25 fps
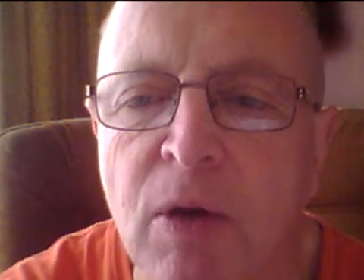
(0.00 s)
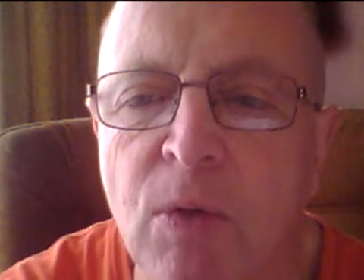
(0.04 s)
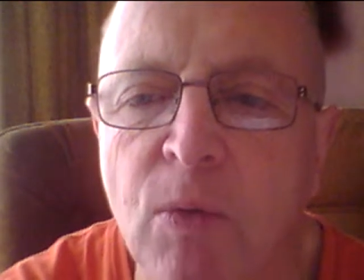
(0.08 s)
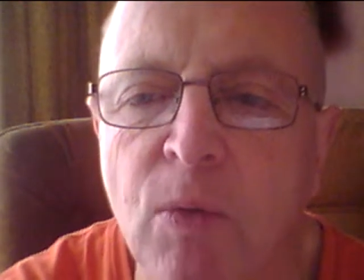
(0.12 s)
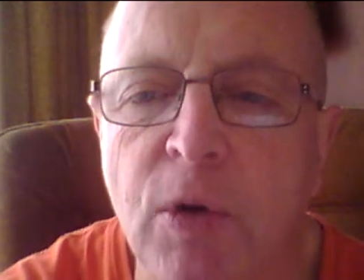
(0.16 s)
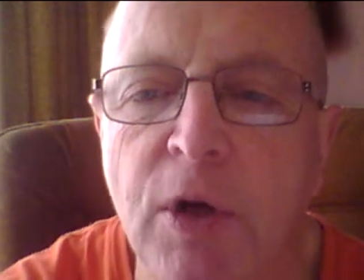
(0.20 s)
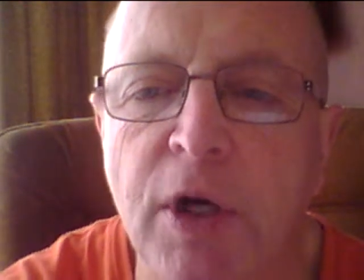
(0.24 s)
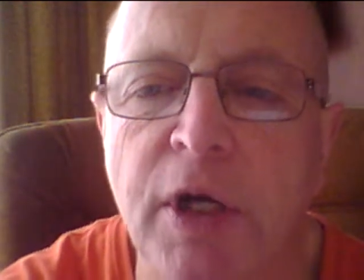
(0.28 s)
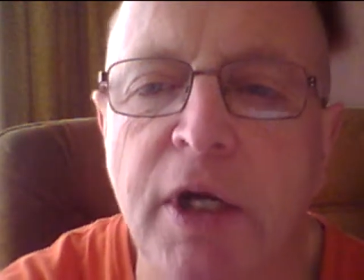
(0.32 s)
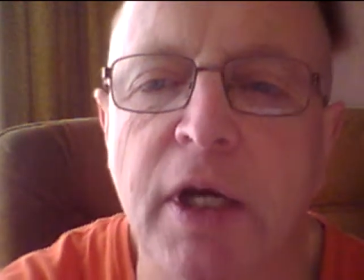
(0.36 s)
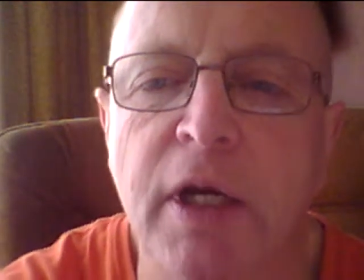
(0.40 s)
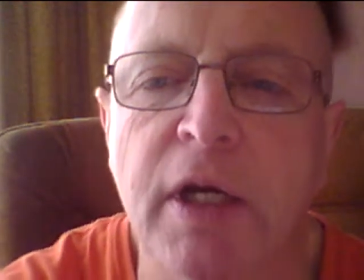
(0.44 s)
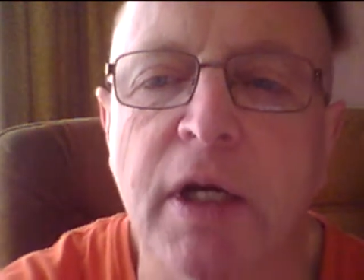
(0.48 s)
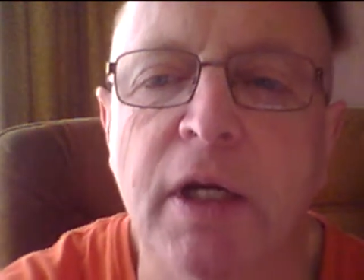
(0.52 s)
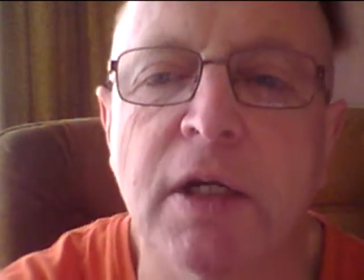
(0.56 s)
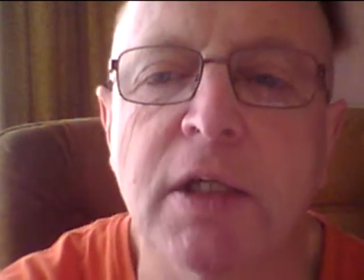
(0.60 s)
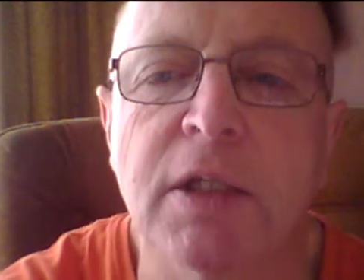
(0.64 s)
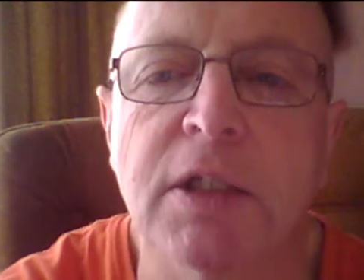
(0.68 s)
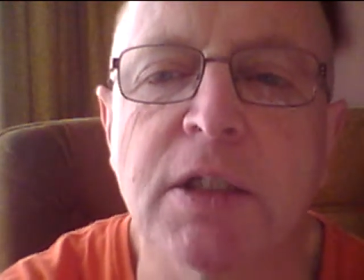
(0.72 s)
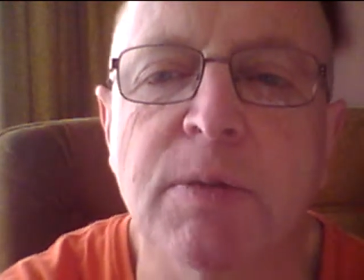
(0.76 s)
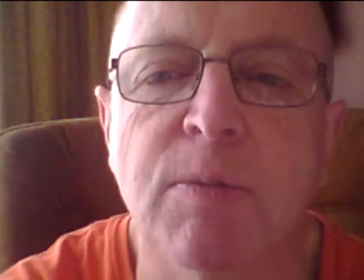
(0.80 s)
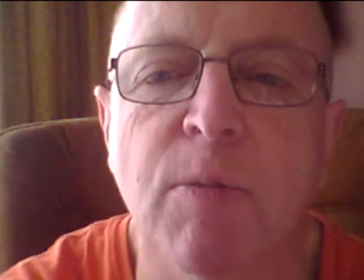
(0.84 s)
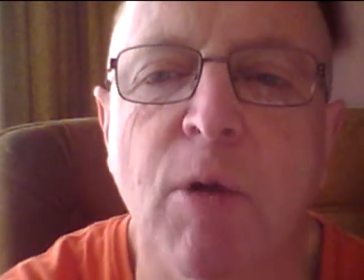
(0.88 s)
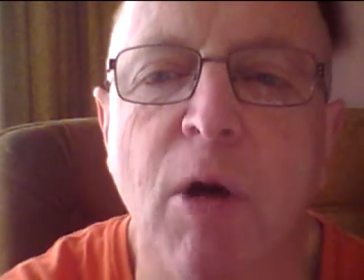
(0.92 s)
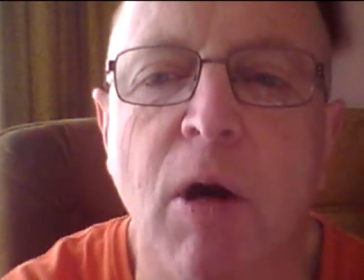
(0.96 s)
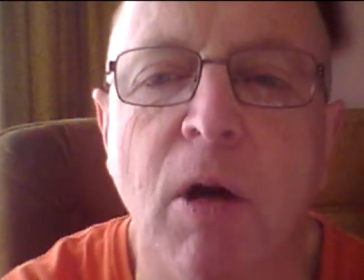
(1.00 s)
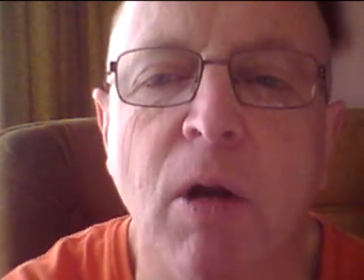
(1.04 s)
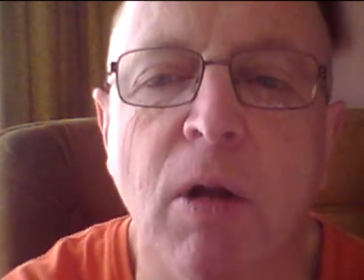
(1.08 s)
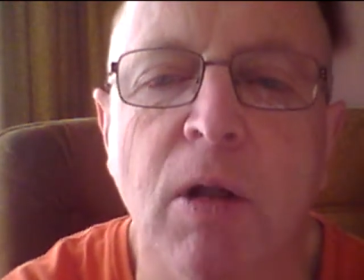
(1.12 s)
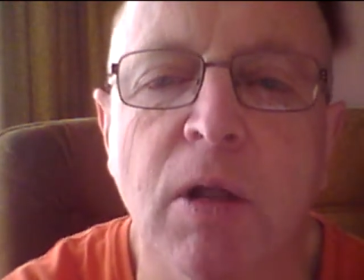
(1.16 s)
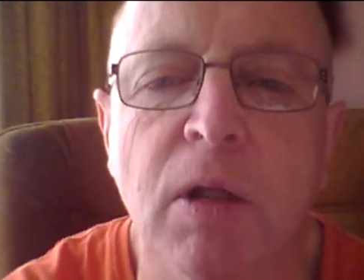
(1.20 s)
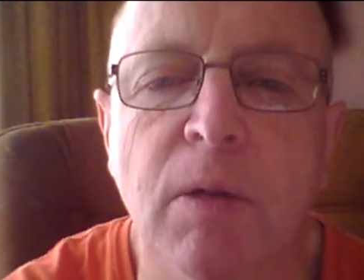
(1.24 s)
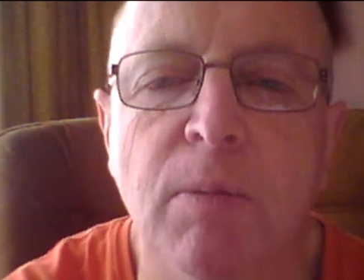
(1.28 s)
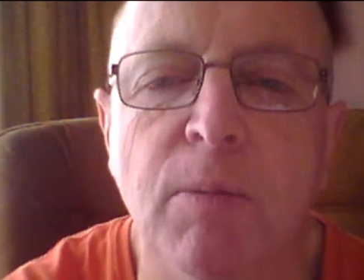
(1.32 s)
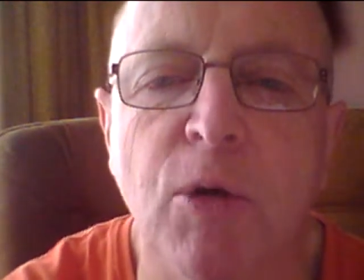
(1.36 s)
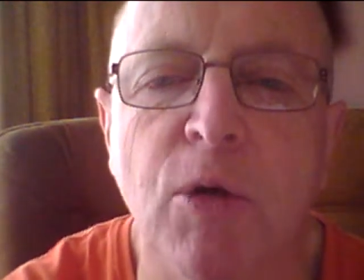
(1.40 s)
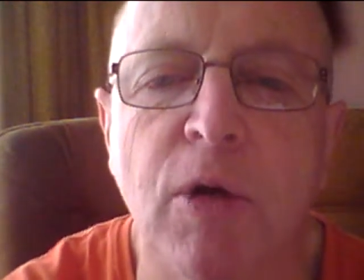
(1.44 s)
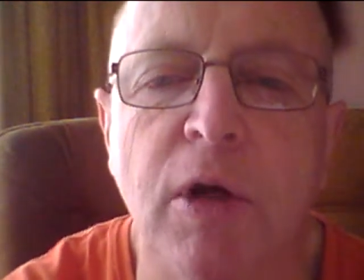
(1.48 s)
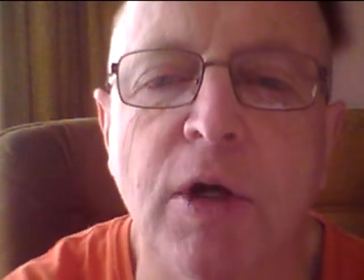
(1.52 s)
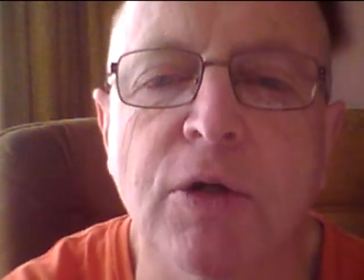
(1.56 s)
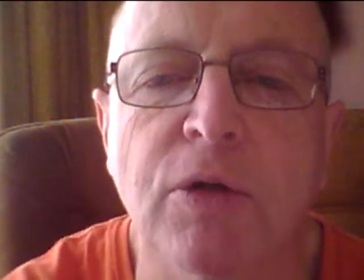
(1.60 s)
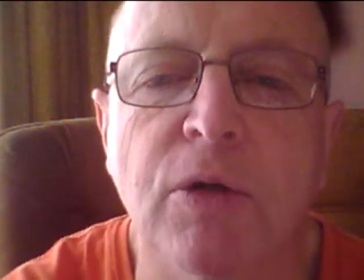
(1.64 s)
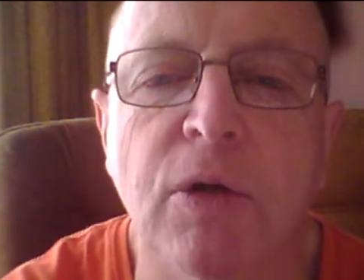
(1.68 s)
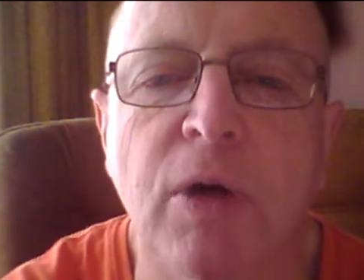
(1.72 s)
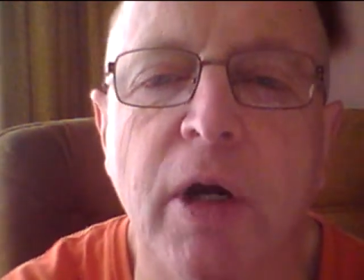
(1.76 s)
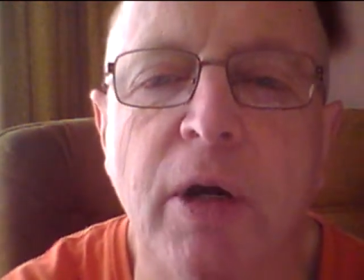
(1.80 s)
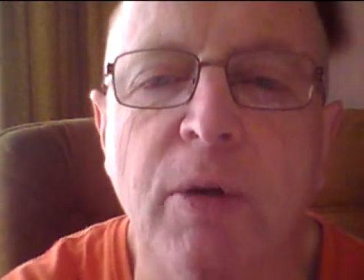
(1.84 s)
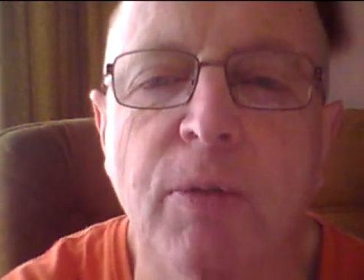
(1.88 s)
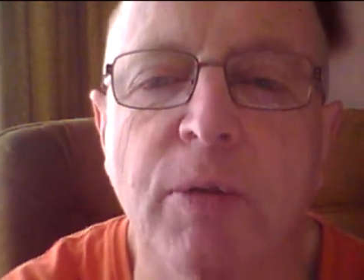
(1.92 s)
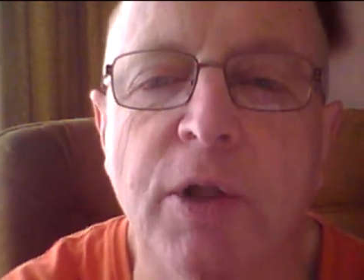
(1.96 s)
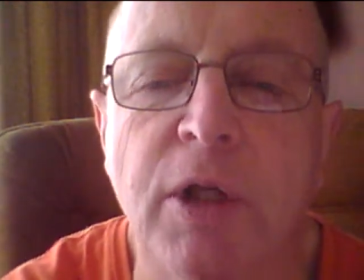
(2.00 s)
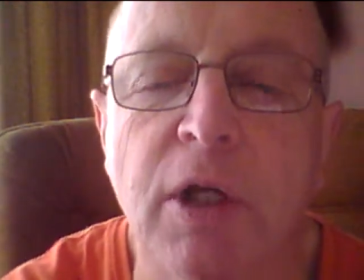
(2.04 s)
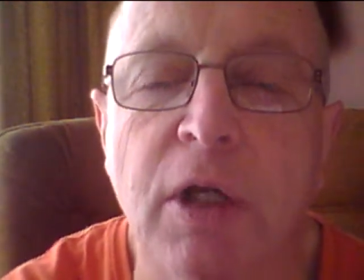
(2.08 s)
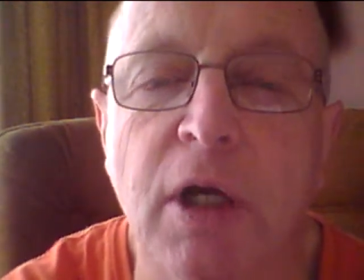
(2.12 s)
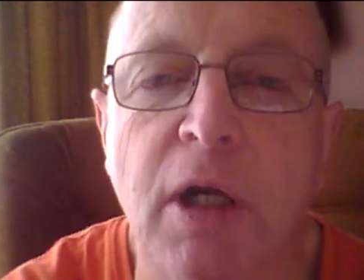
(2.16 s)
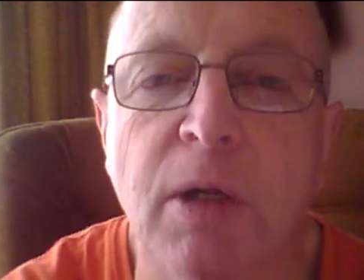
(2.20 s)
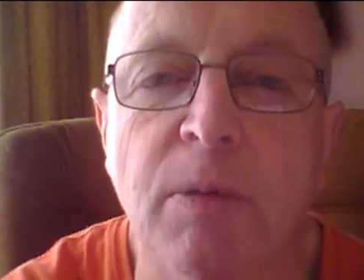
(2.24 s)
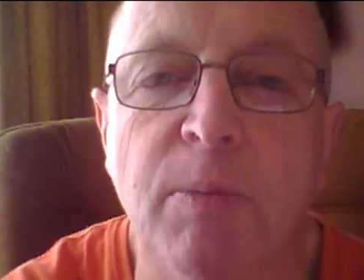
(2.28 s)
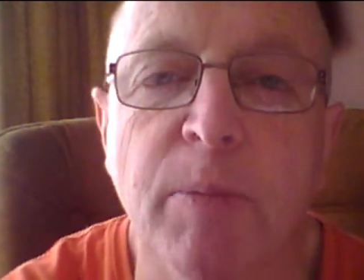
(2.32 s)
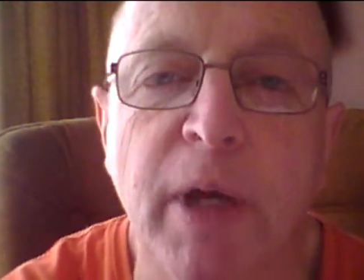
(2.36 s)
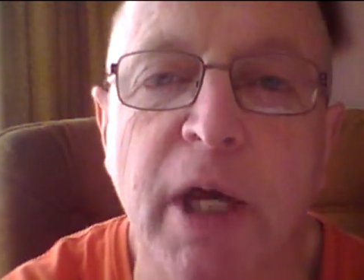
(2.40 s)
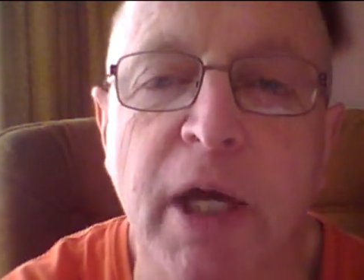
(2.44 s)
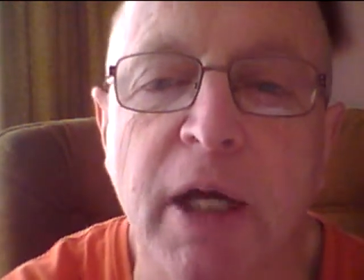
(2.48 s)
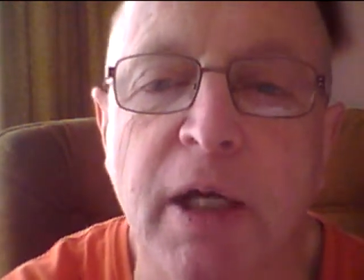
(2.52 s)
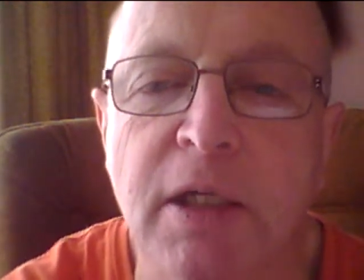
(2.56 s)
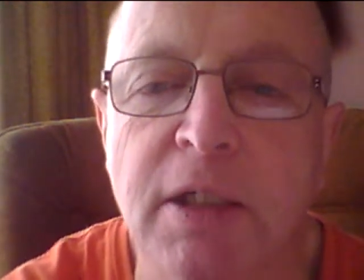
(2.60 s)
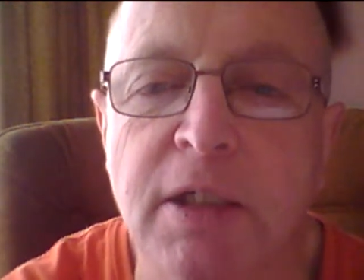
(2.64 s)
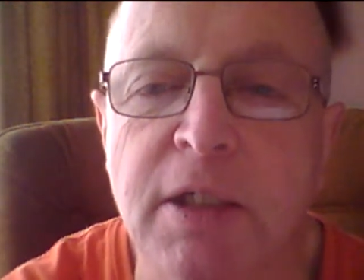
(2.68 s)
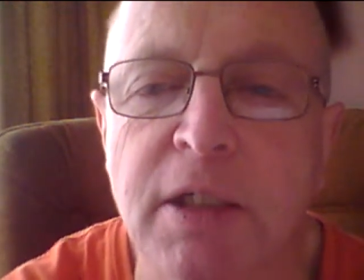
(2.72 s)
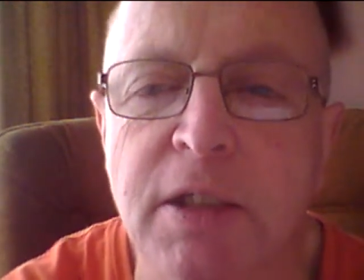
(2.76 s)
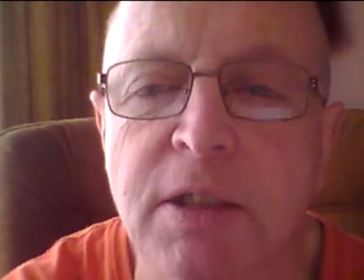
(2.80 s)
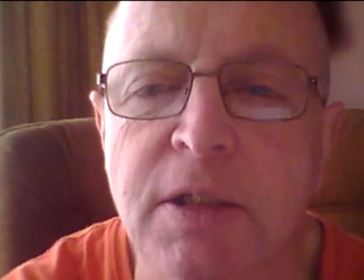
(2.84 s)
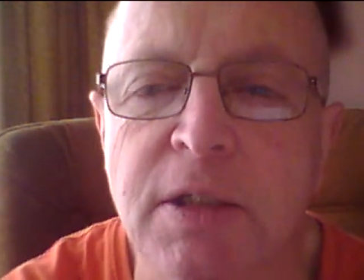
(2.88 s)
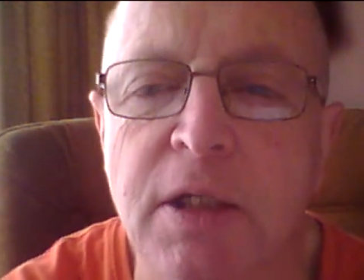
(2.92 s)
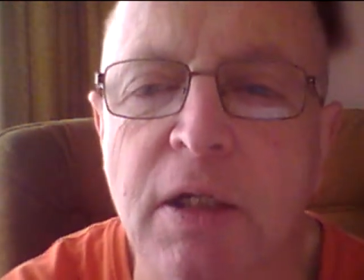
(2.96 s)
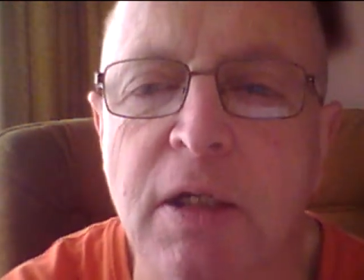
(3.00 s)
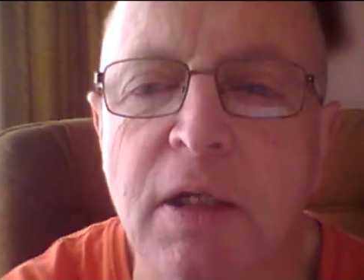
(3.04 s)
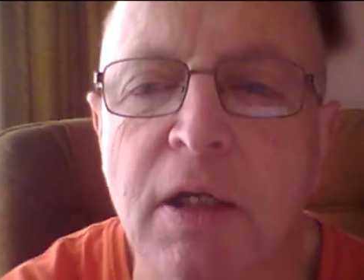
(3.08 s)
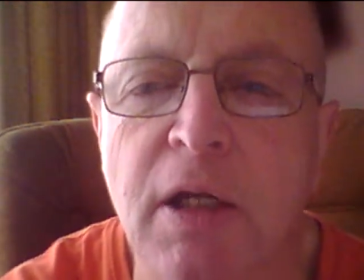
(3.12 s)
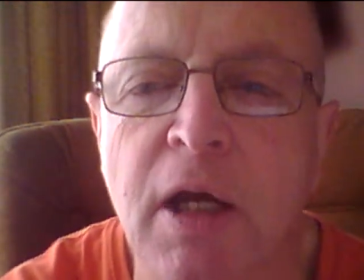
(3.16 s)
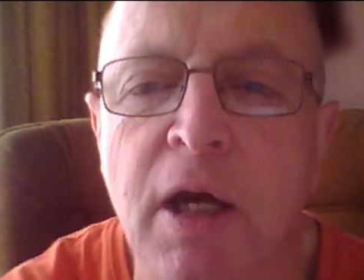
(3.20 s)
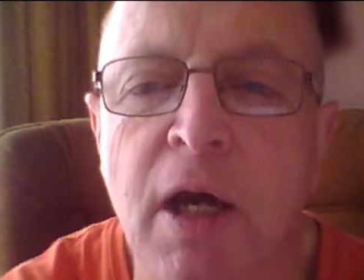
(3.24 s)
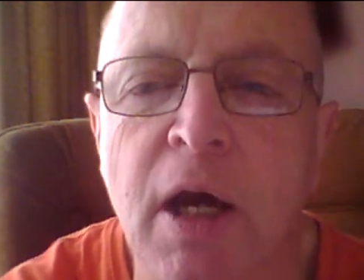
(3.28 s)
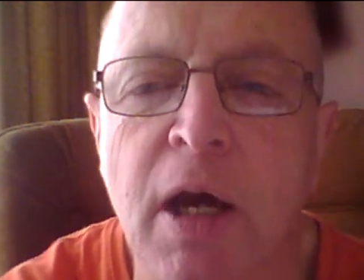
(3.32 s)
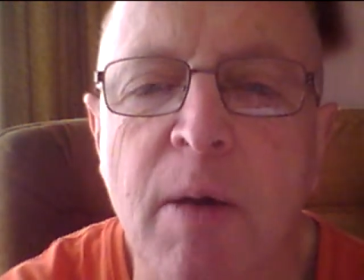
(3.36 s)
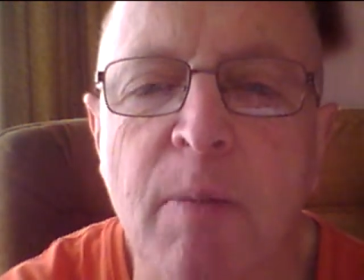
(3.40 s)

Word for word: Working in a small laboratory with an unpaid assistant,